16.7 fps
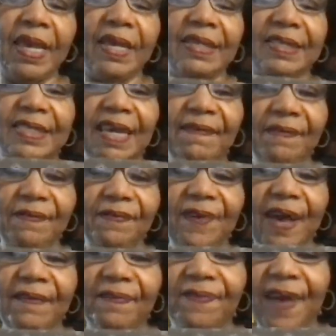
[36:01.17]

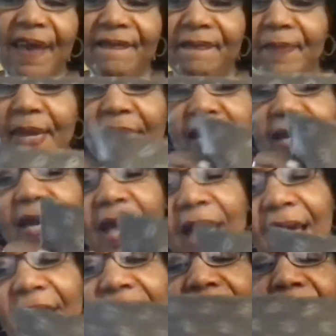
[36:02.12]
755 Media
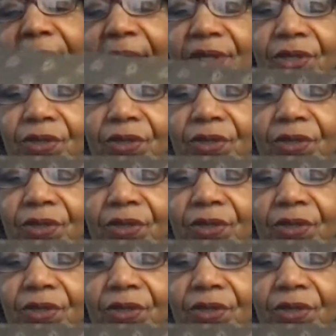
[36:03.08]
asked me